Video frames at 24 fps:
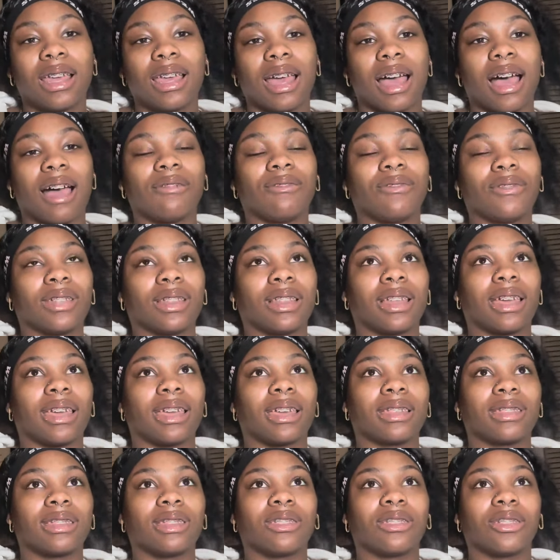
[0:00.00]
I feel
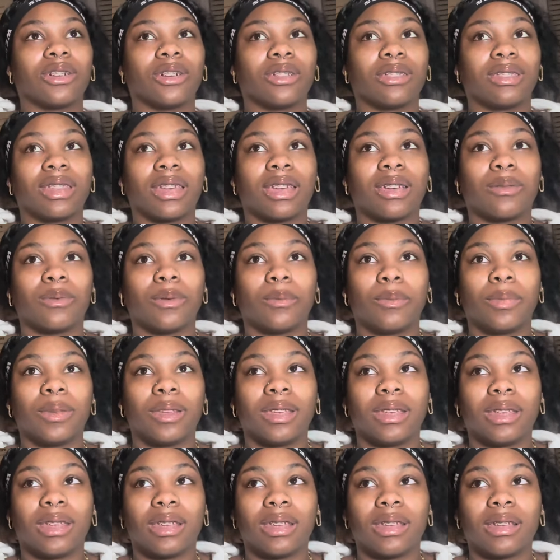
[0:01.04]
like the third thing would
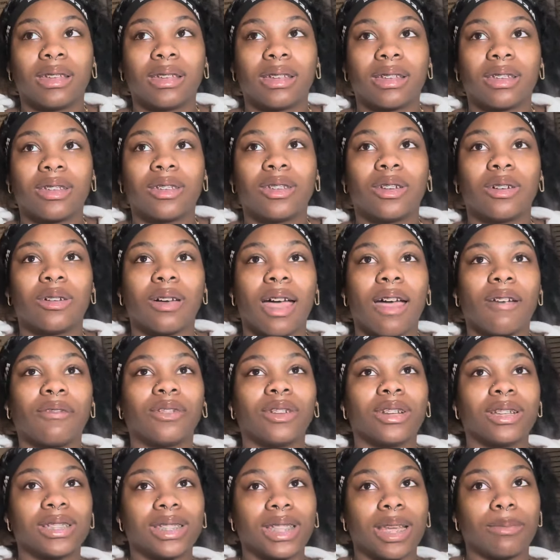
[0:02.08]
be, you know,
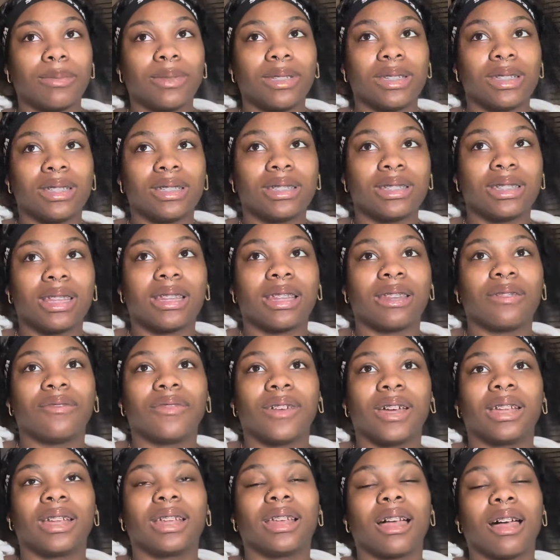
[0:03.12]
after acceptance and then
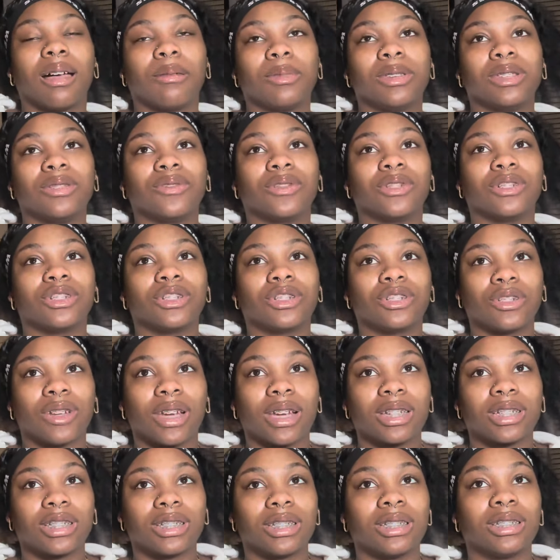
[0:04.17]
finding hobbies for
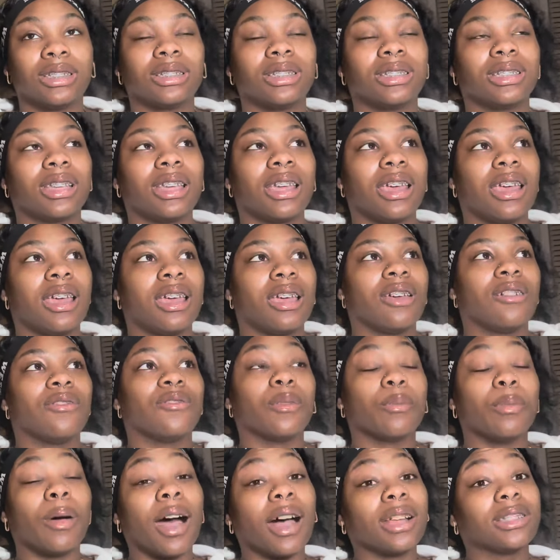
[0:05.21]
distractions,
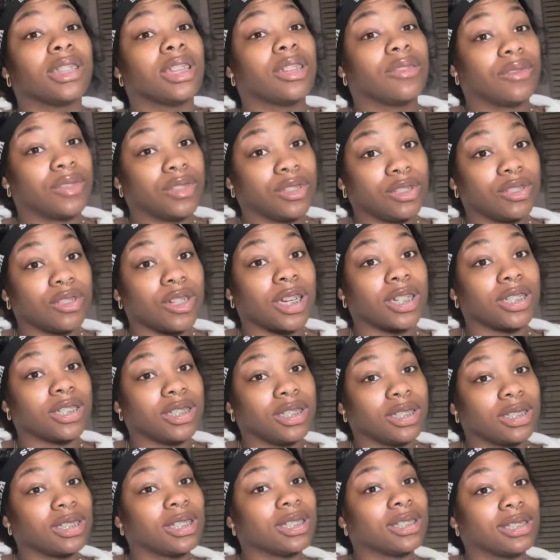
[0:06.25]
for positive
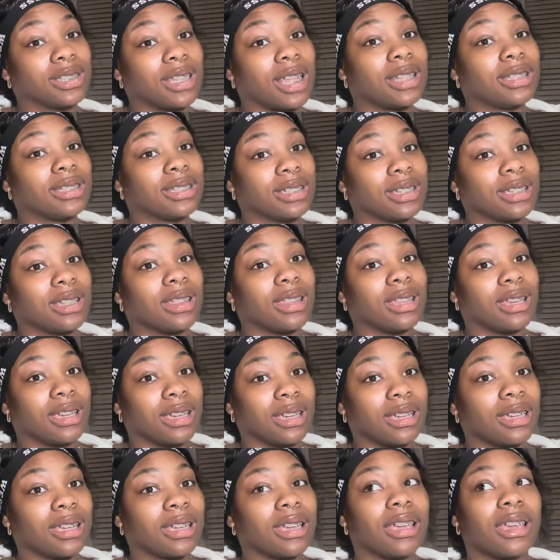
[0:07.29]
distractions, because that's a good
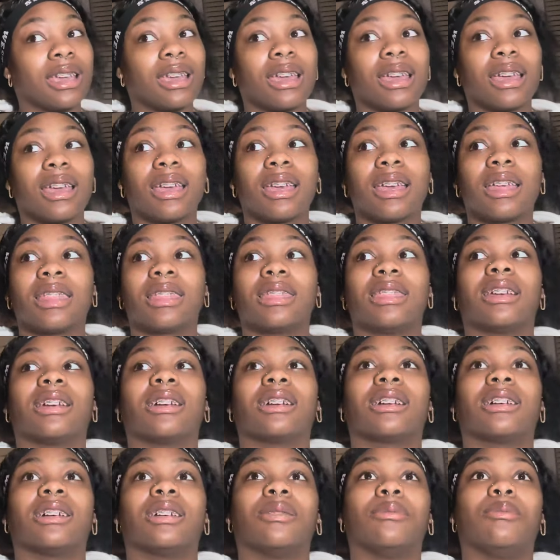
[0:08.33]
thing. There
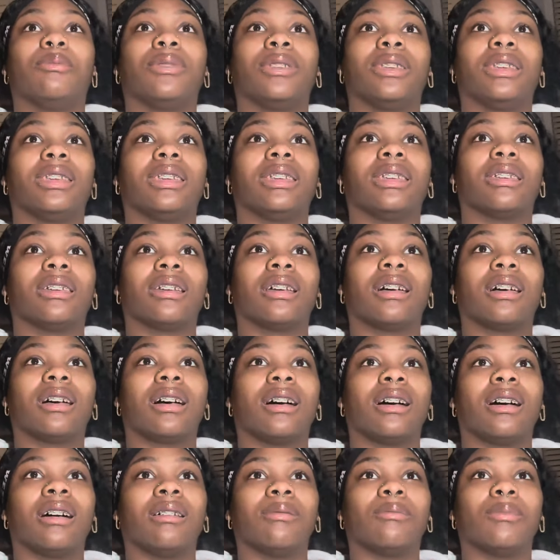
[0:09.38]
could be
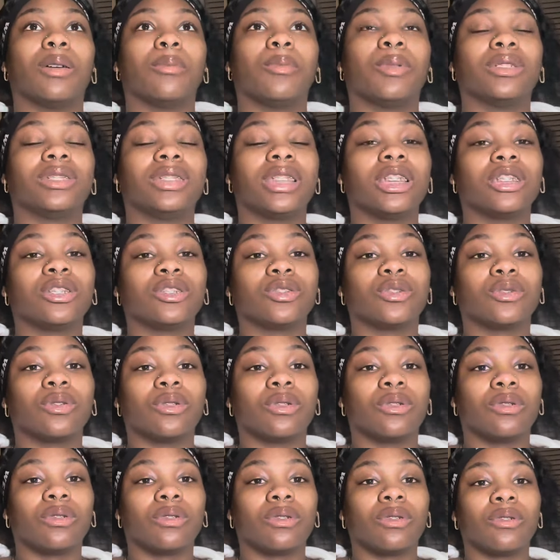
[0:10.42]
a
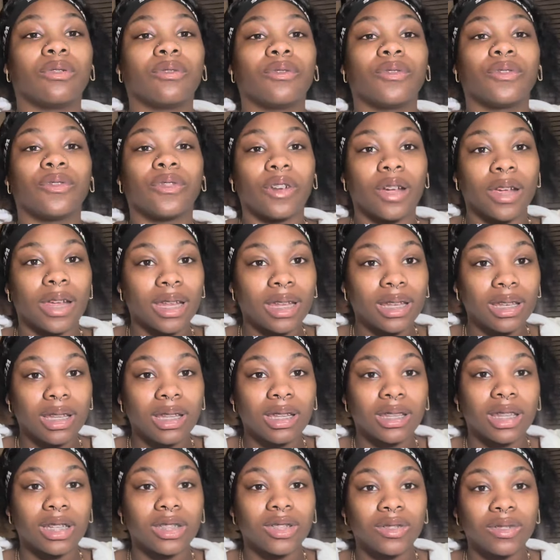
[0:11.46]
potential
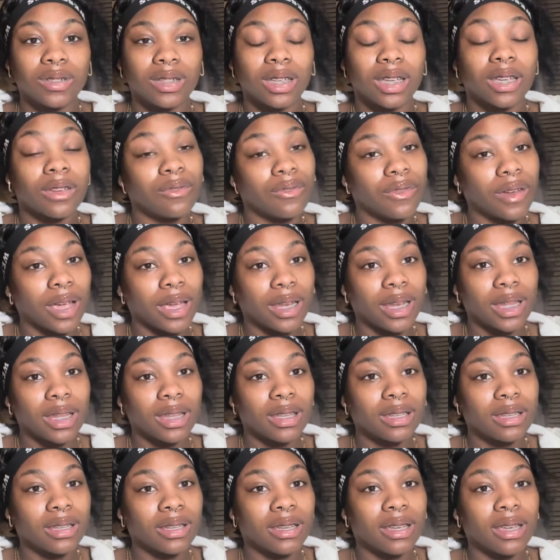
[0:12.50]
friend that you could confide
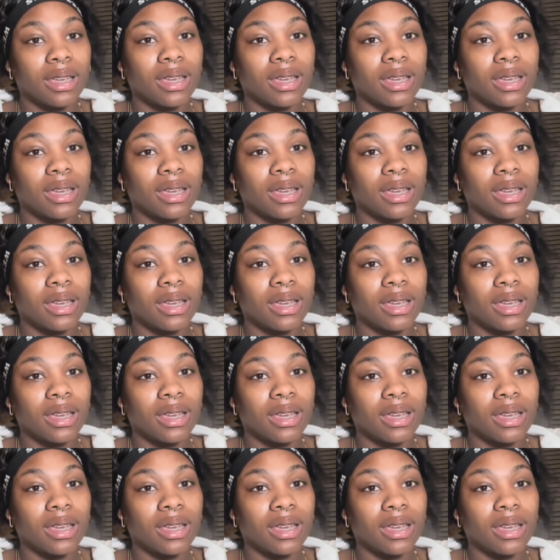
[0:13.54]
in.